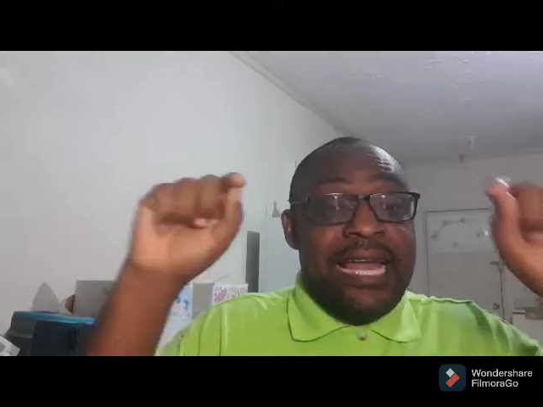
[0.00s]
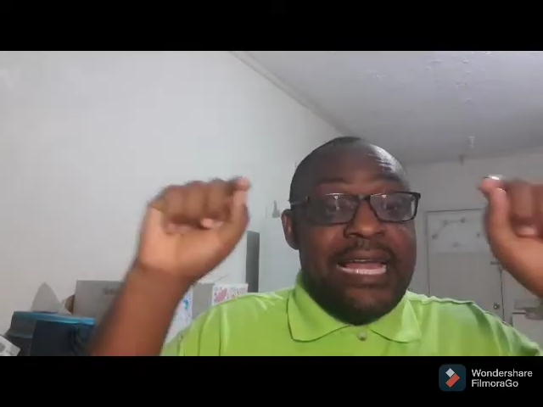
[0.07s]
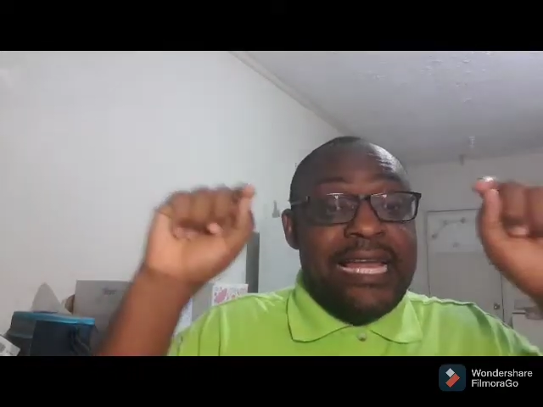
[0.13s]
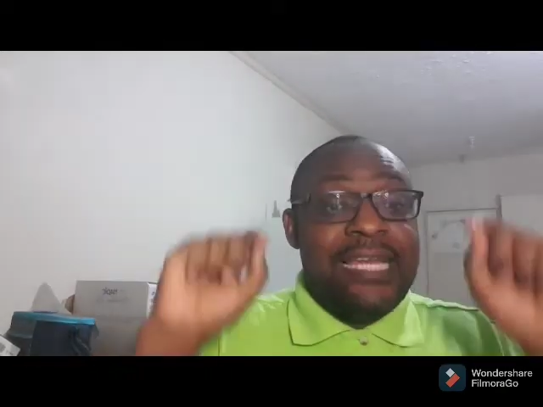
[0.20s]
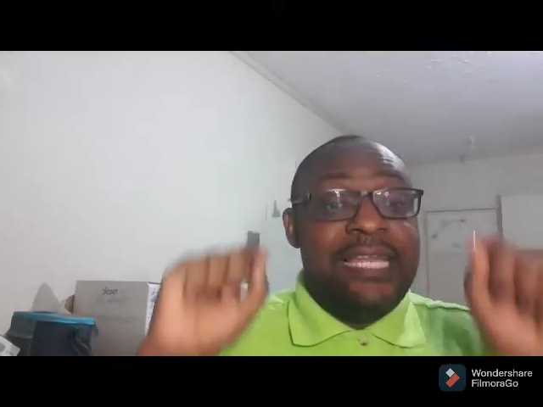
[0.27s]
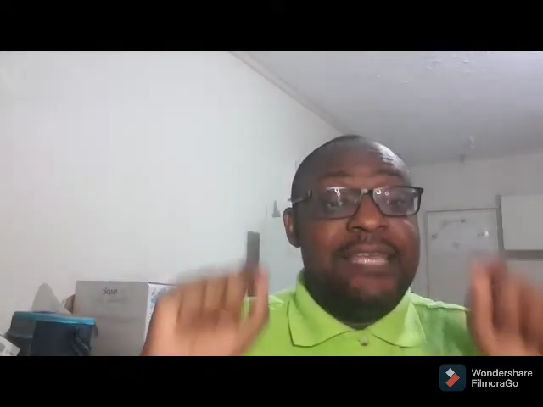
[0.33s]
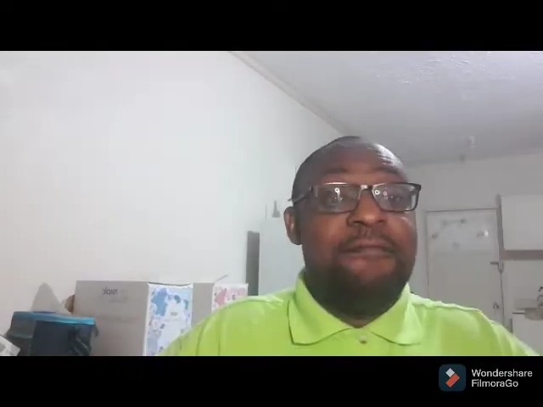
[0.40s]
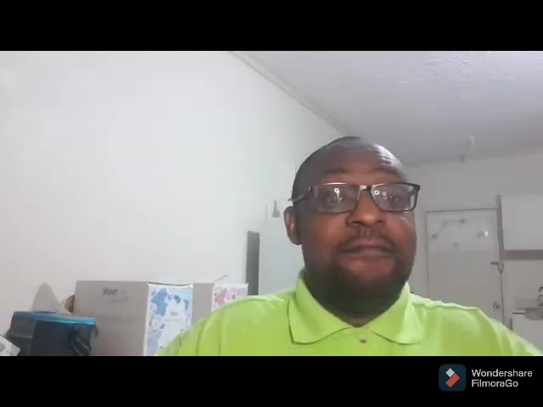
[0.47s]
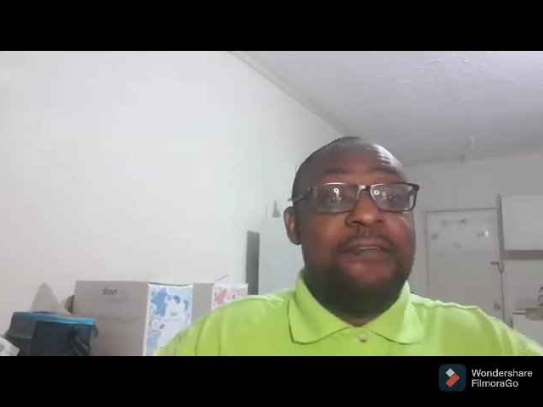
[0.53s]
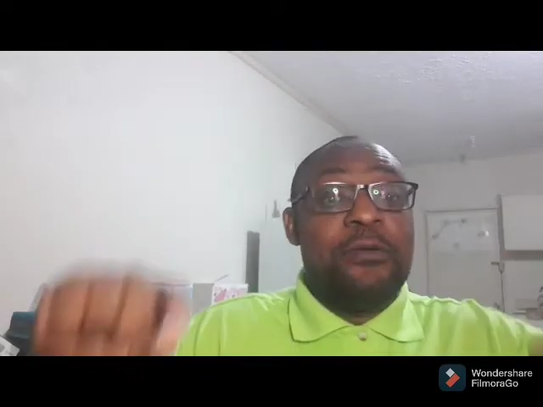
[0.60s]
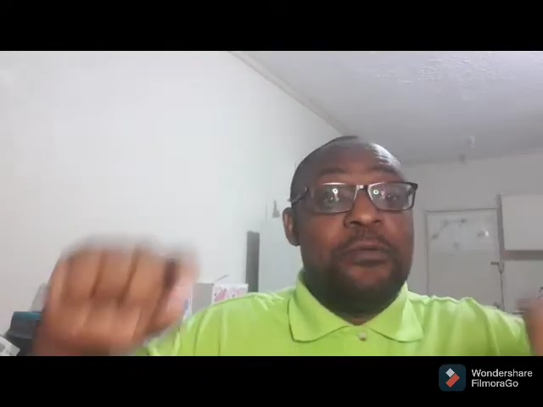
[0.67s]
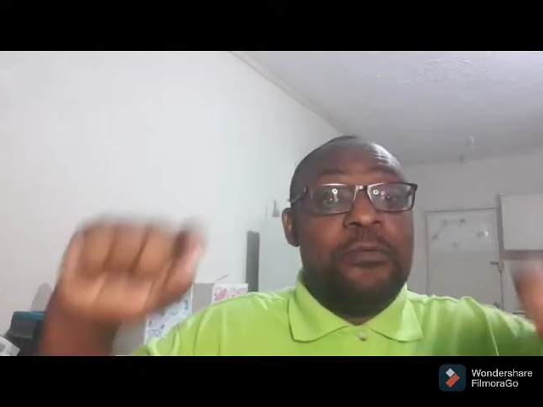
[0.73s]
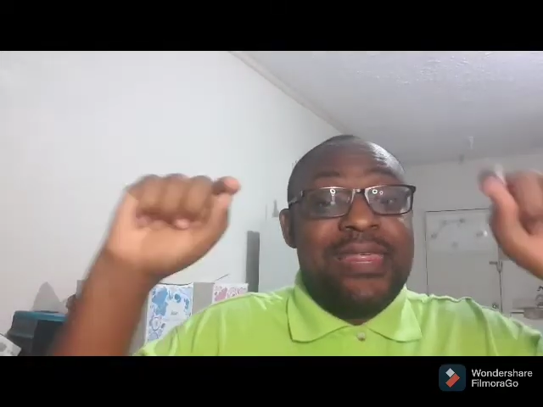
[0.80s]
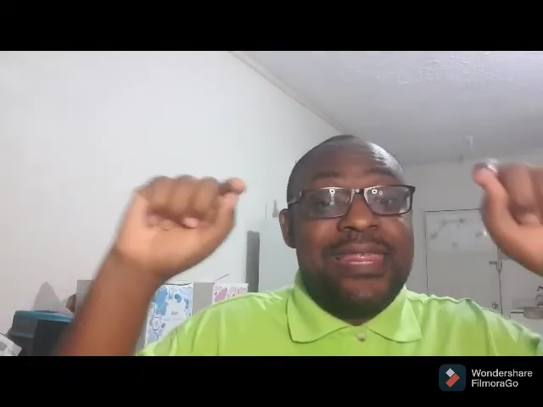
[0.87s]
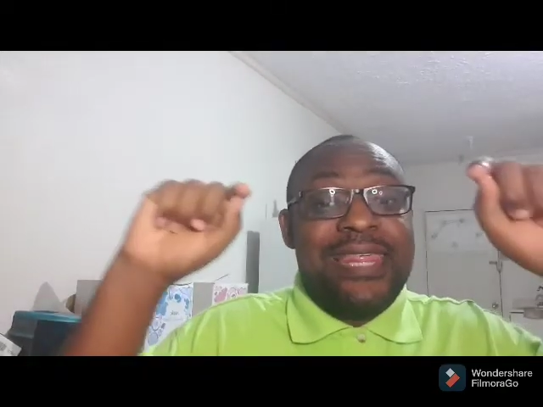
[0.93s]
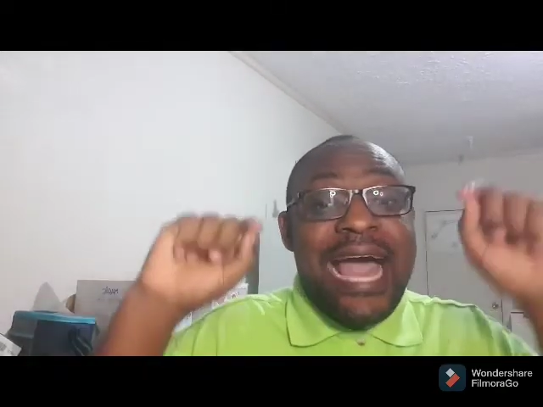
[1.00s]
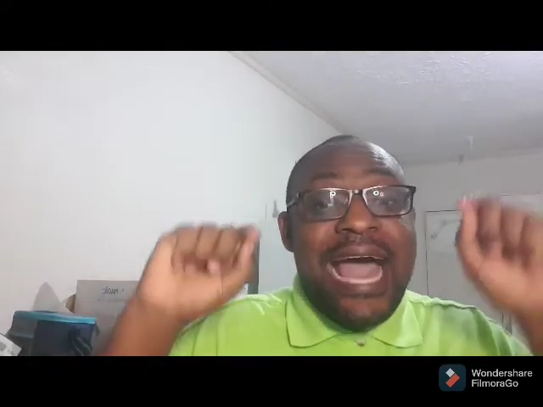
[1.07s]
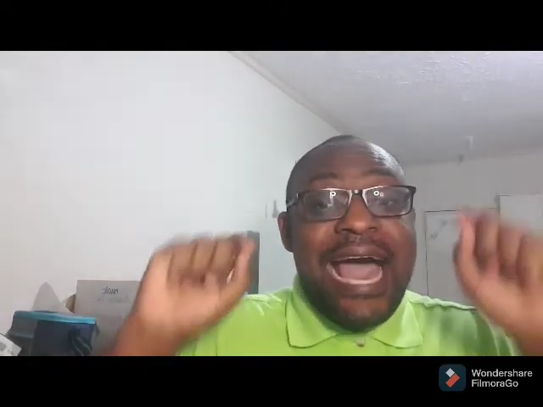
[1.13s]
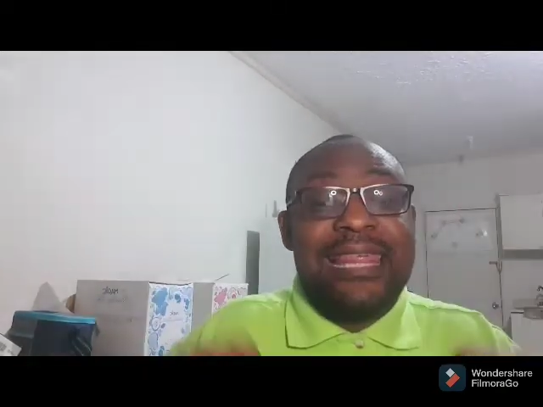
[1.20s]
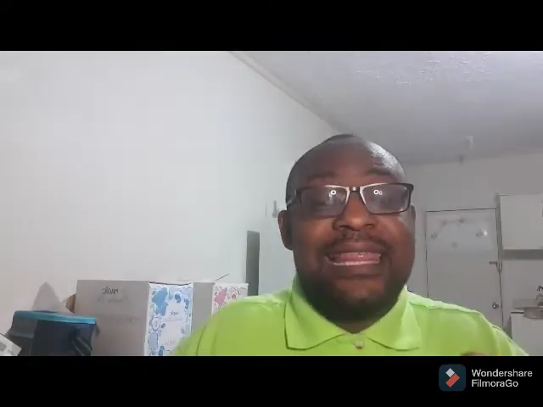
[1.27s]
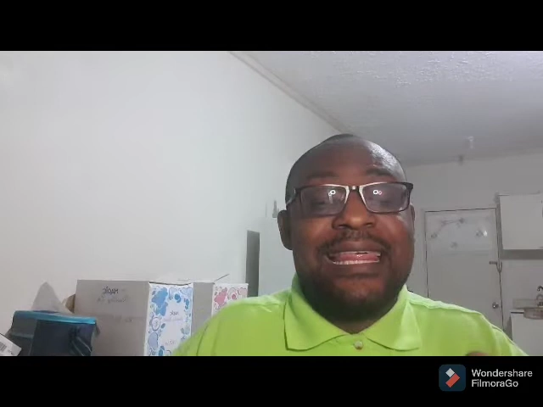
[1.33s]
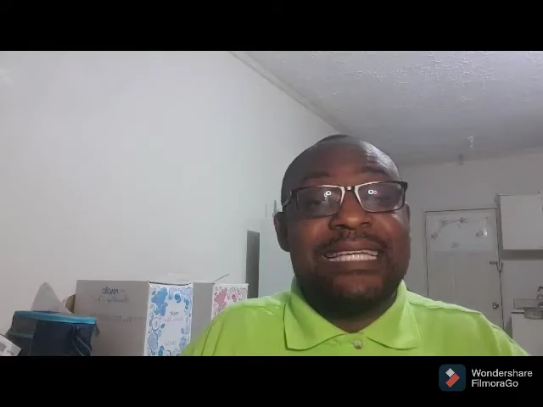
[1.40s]
living with
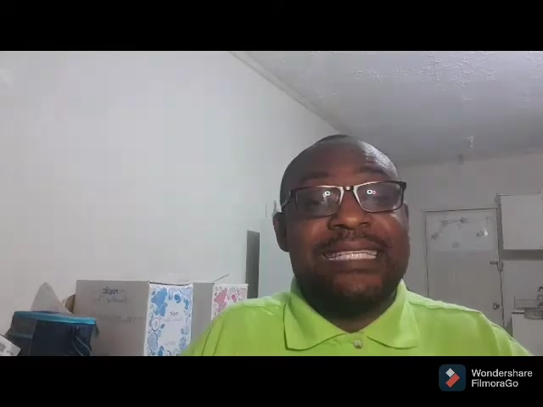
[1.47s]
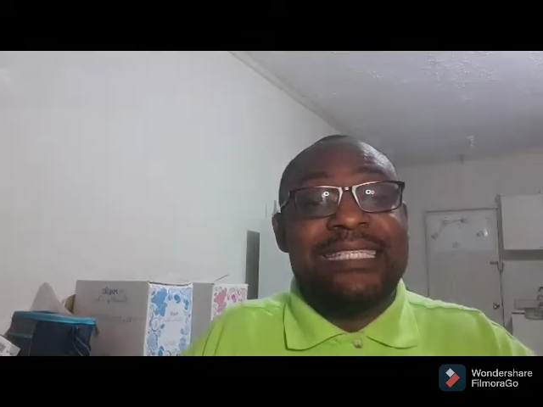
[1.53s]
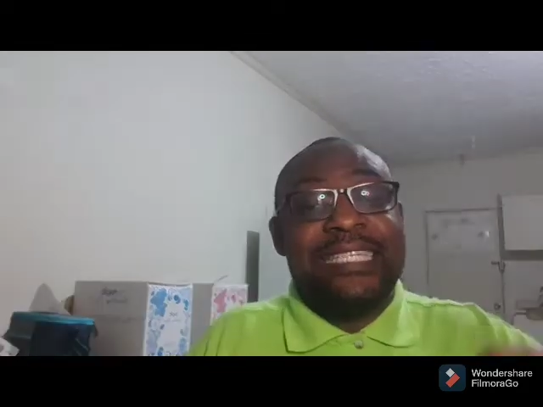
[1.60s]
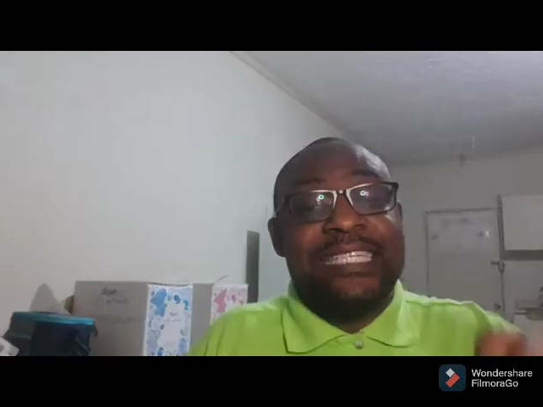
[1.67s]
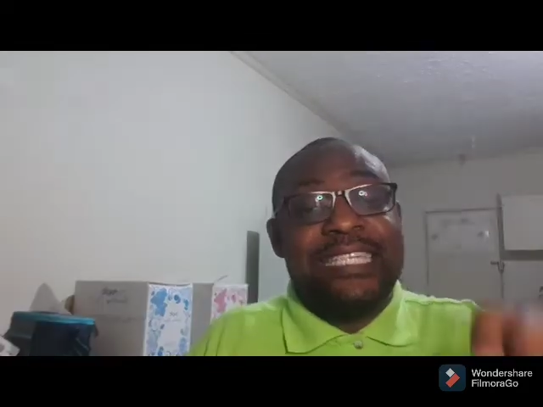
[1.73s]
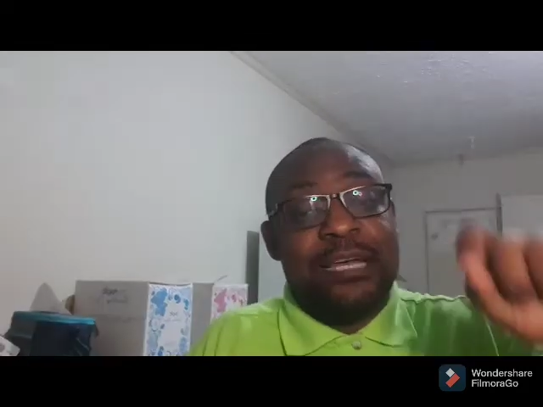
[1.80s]
others in